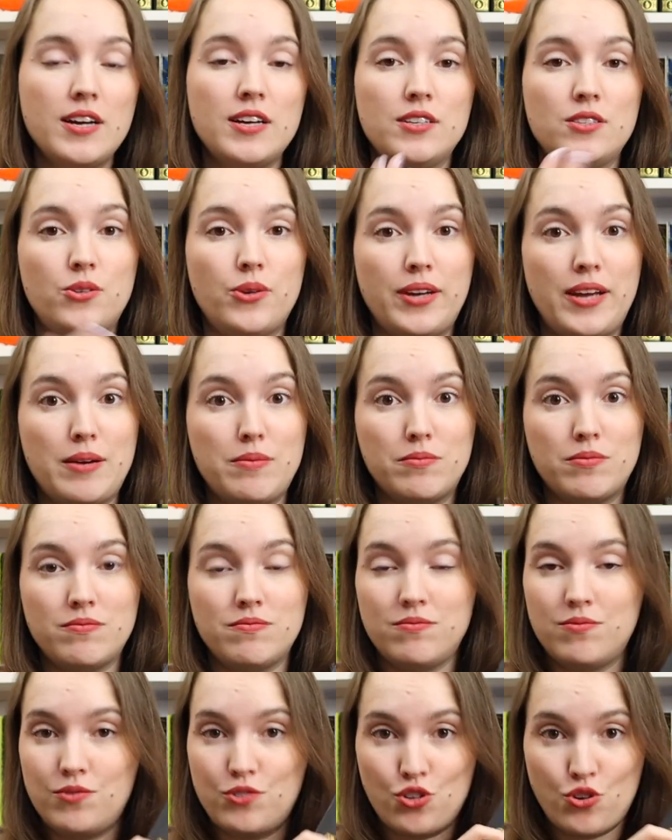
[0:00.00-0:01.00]
So I am
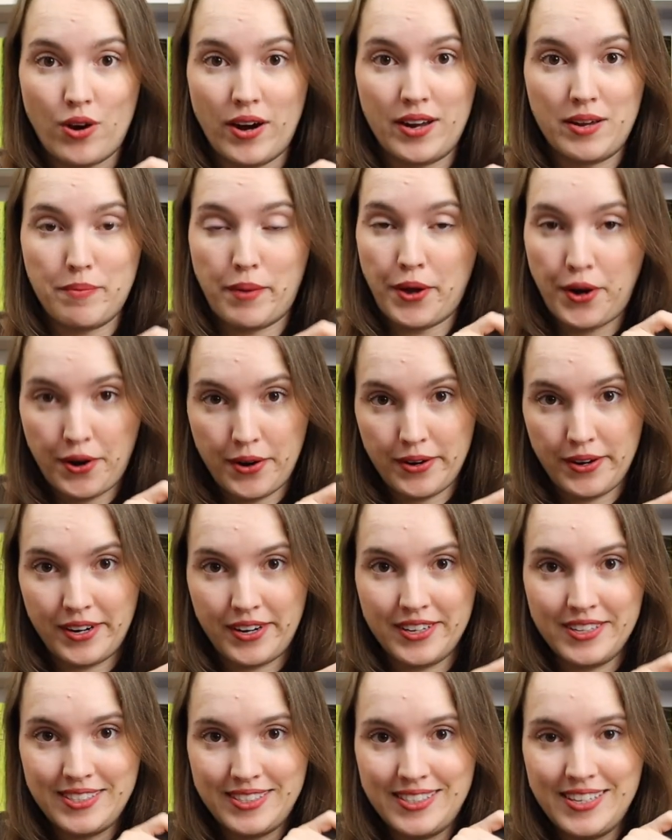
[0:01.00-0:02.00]
trying my
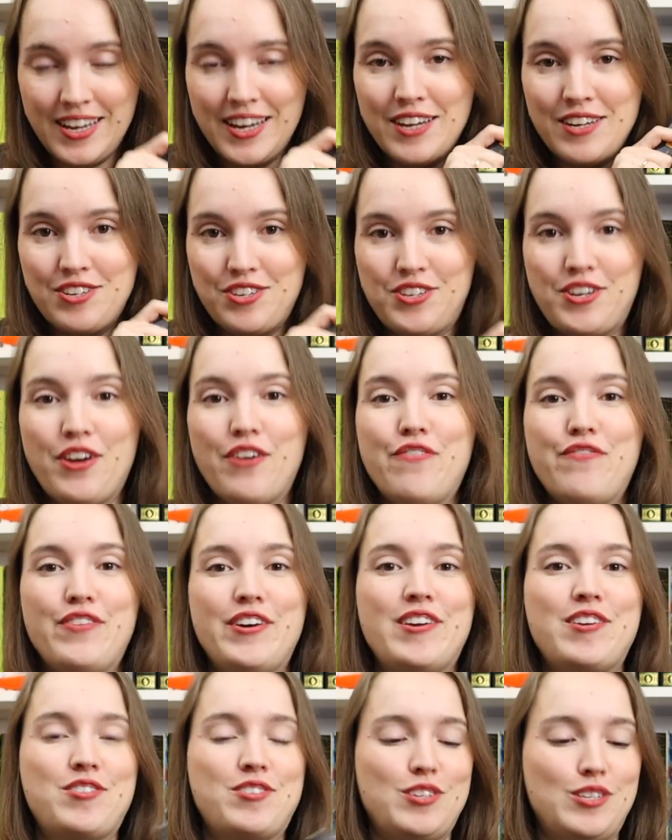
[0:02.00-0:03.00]
hardest to
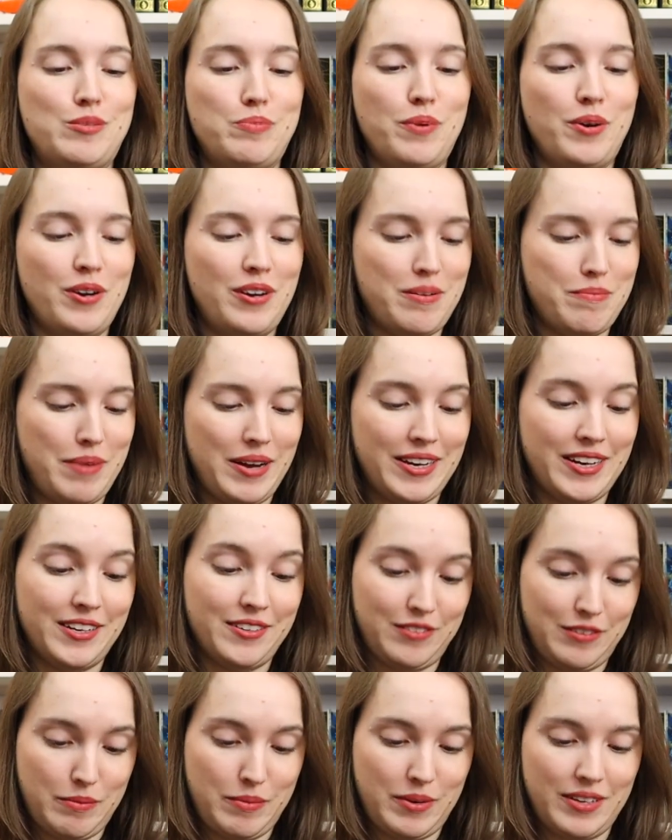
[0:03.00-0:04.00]
finish this book by the end
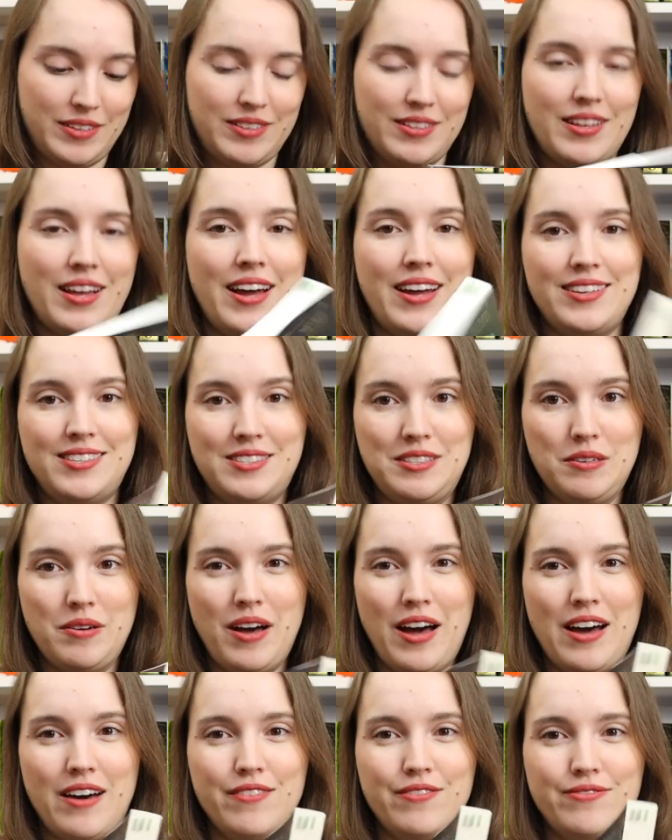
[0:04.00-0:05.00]
of the month. I still
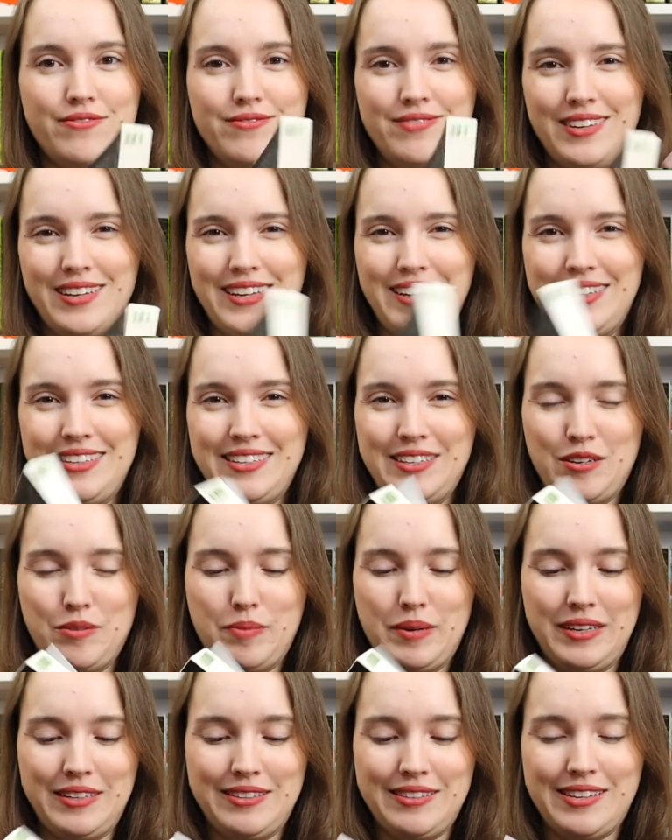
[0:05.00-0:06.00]
have a little
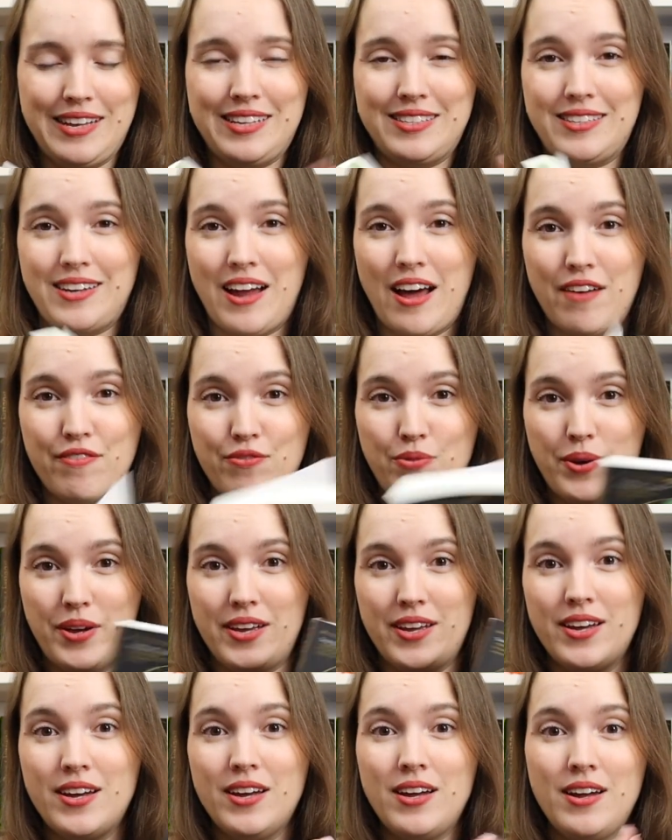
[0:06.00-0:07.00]
bit less than
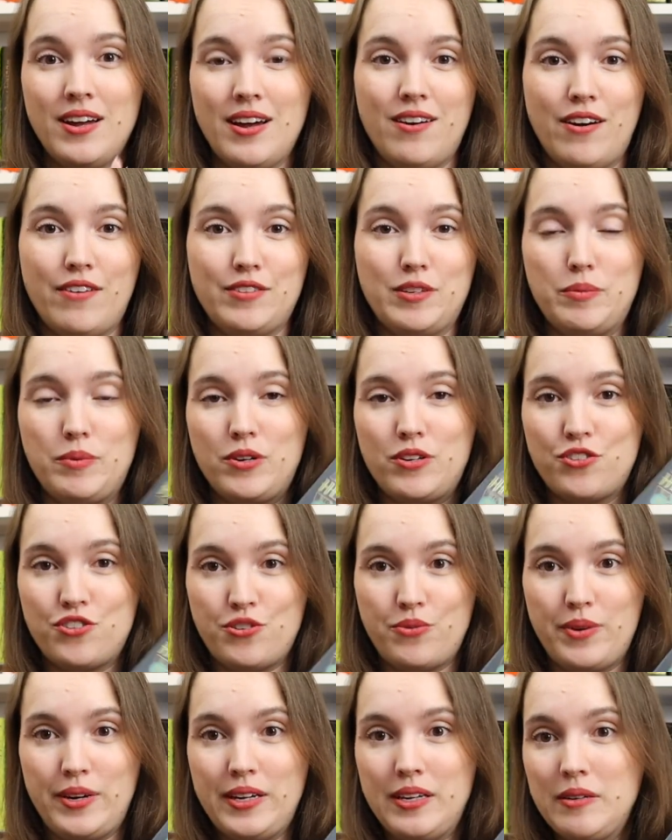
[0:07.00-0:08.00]
halfway of the book to
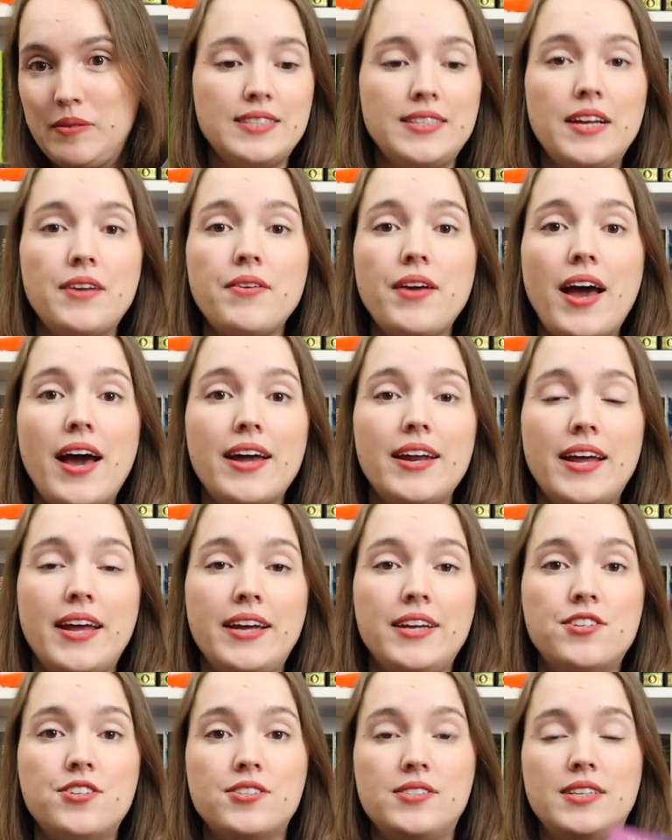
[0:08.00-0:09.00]
read. And then we had A
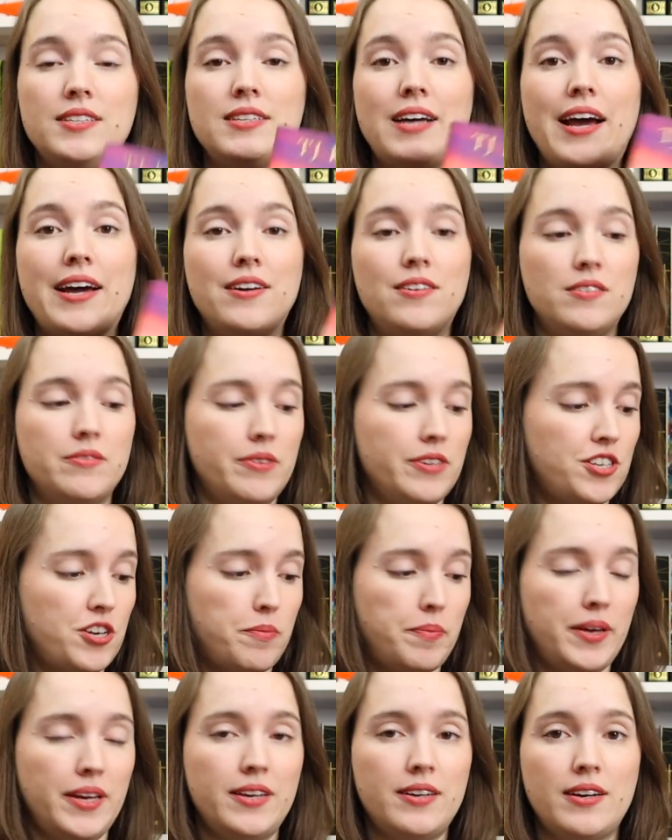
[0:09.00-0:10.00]
to Z title, in which
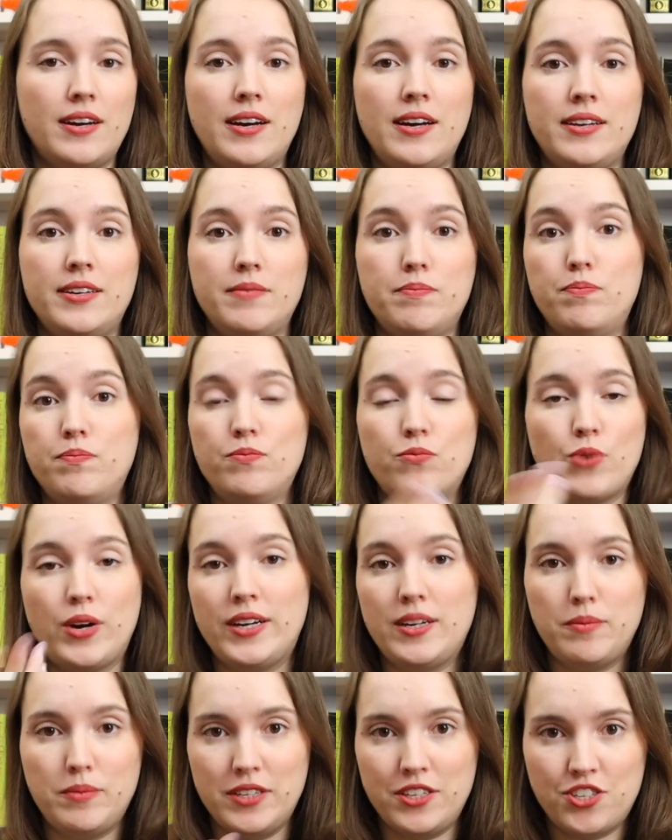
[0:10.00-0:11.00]
I
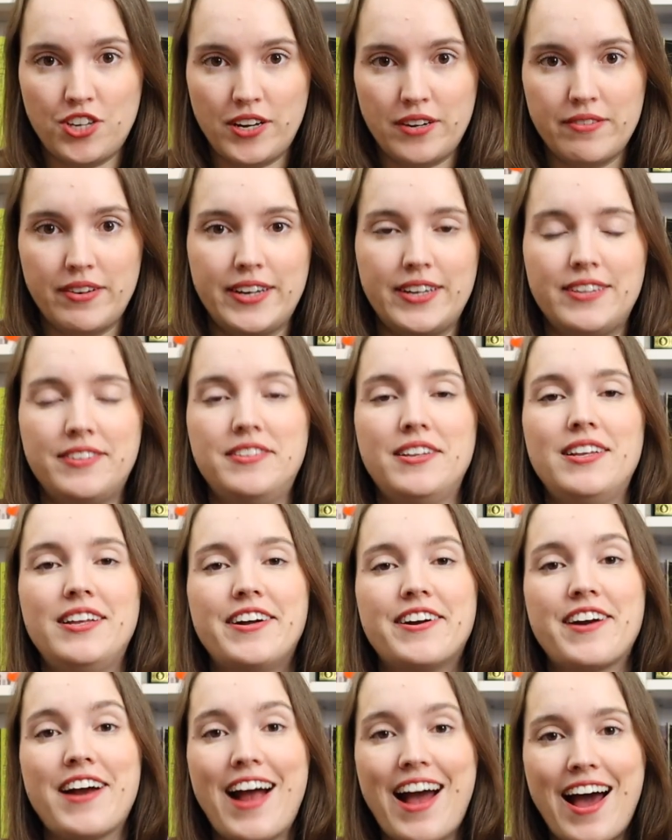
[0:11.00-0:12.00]
randomly generated the
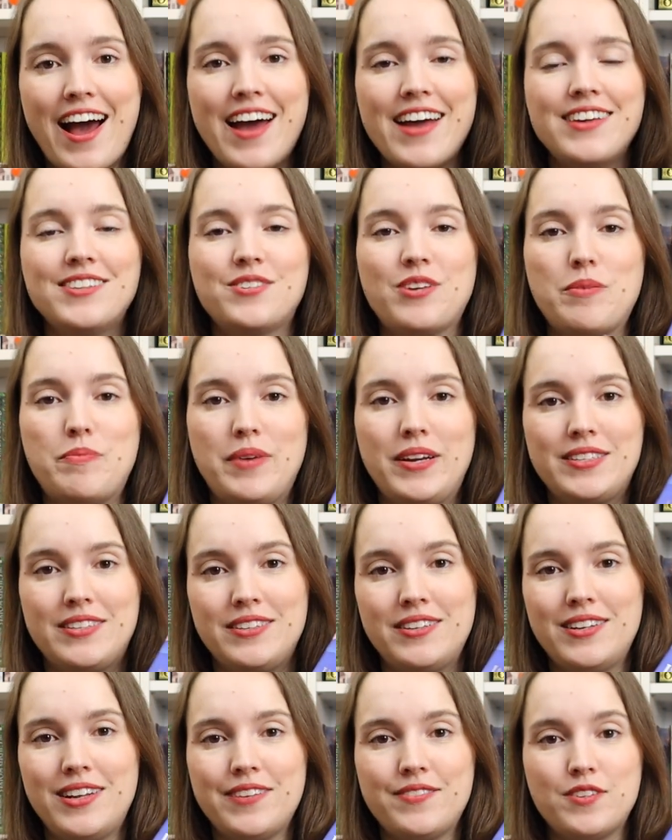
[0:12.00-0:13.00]
letter I, so I picked In
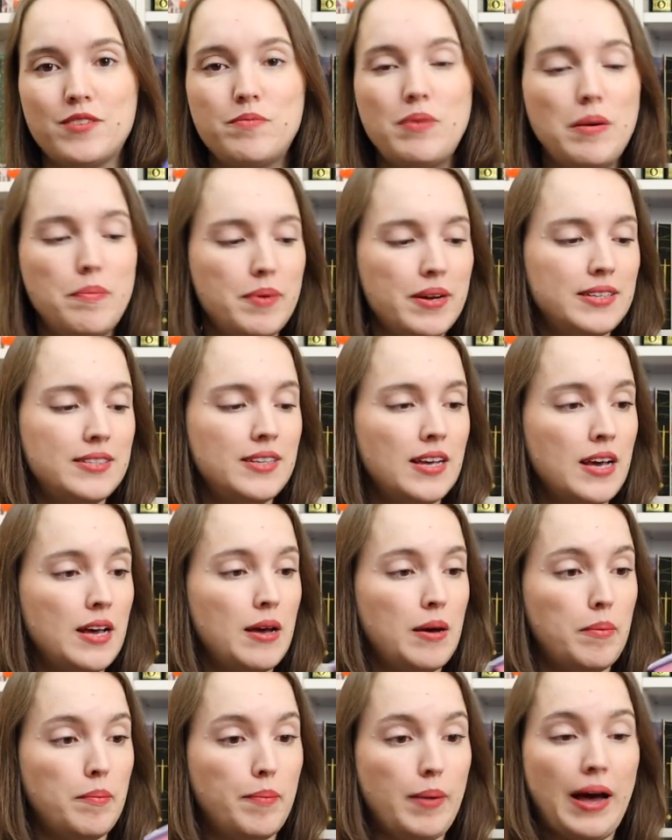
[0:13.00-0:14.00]
the Lives of Puppets
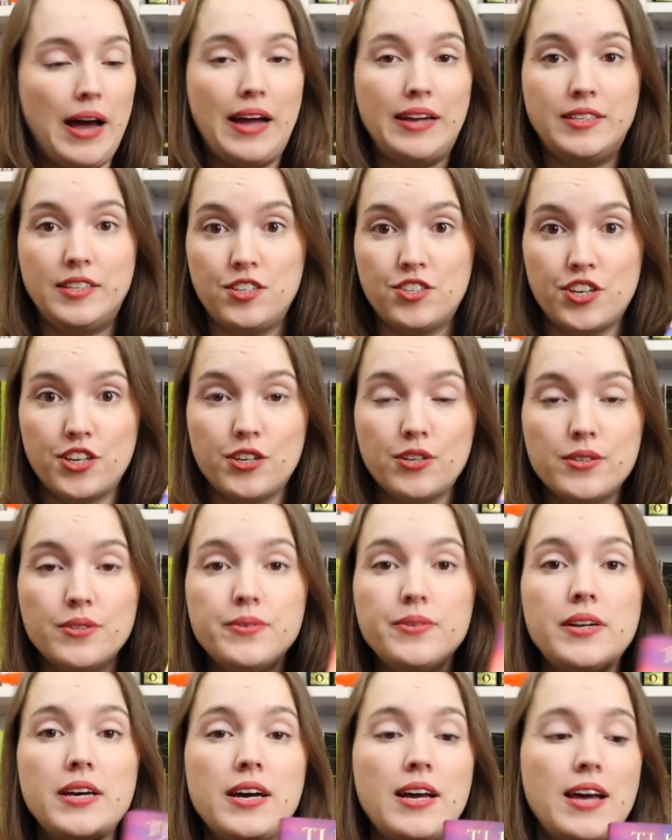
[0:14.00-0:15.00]
by TJ Klune,